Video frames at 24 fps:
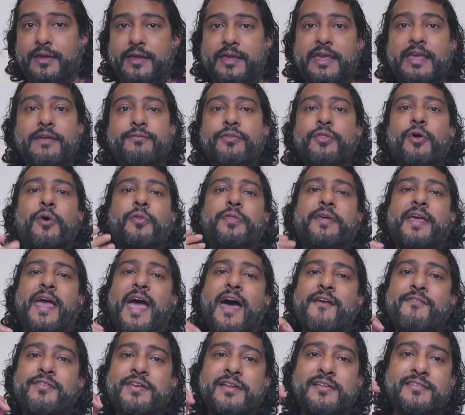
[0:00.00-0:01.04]
Even though the
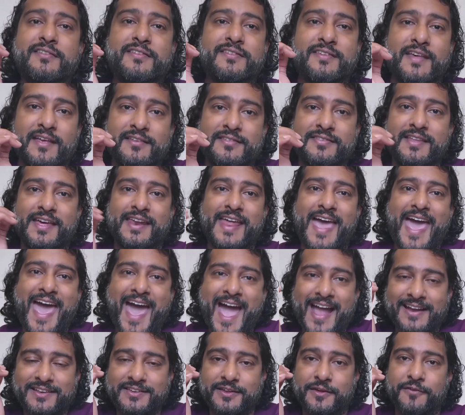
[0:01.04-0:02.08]
evidence says that
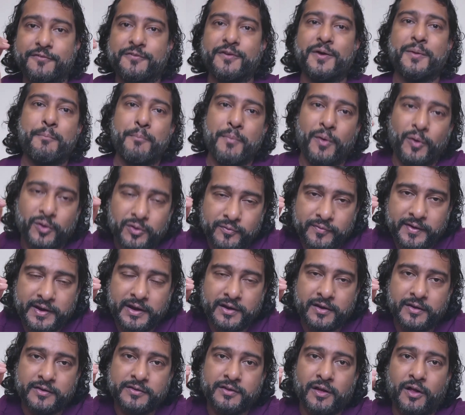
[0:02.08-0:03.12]
active,
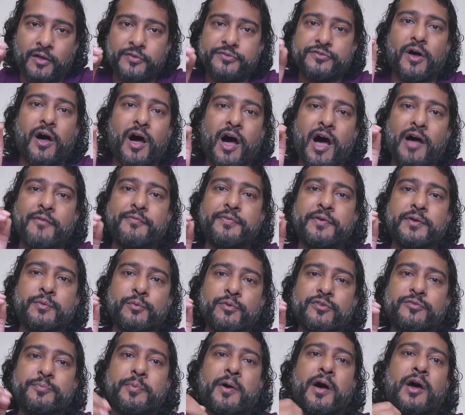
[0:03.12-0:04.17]
motivated adults often
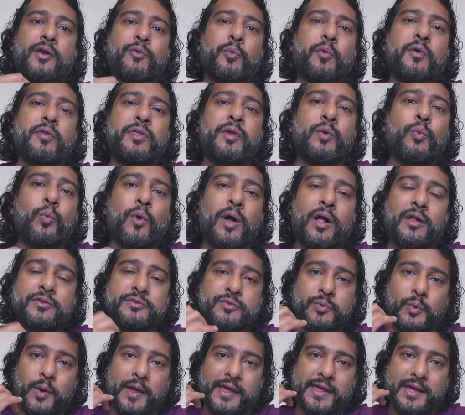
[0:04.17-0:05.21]
respond really well
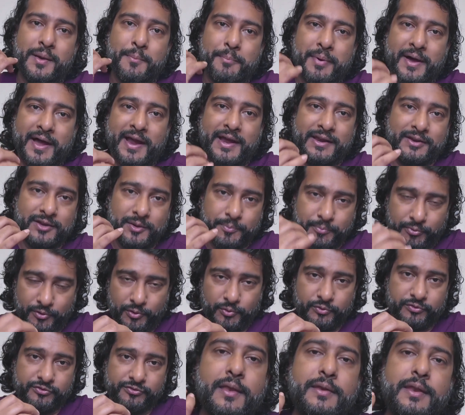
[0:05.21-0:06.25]
to a combined
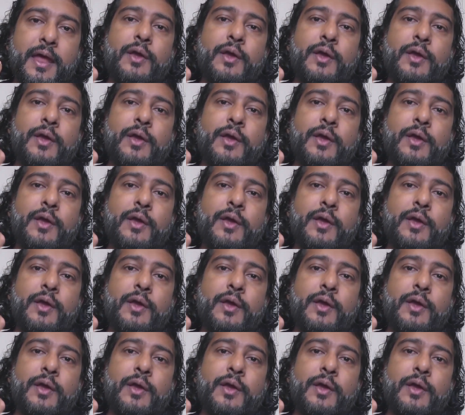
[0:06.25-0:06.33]
approach.